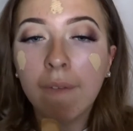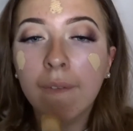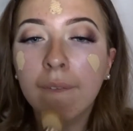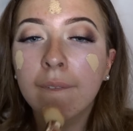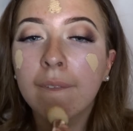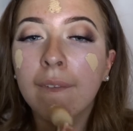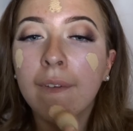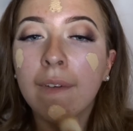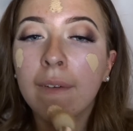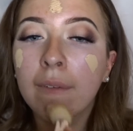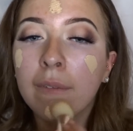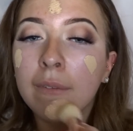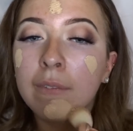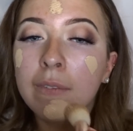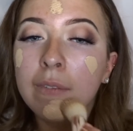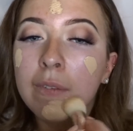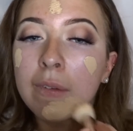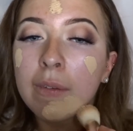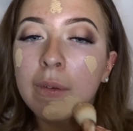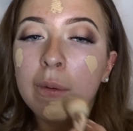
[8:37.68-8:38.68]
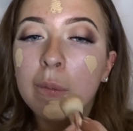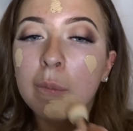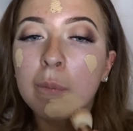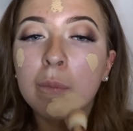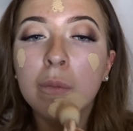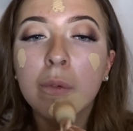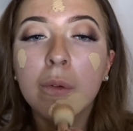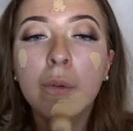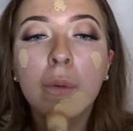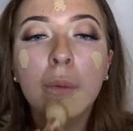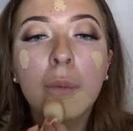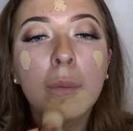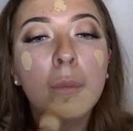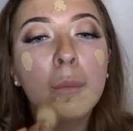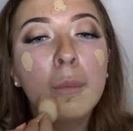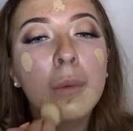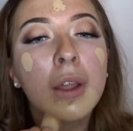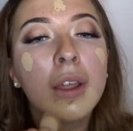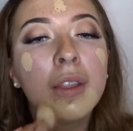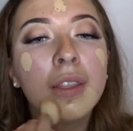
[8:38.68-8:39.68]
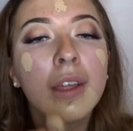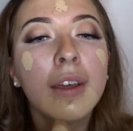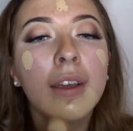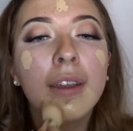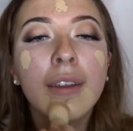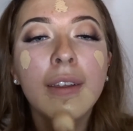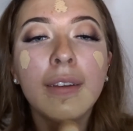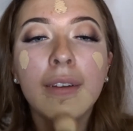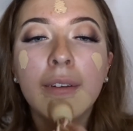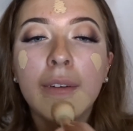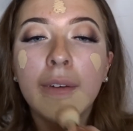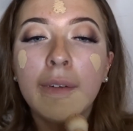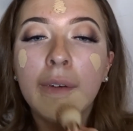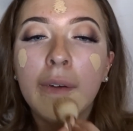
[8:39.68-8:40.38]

around and blend that in.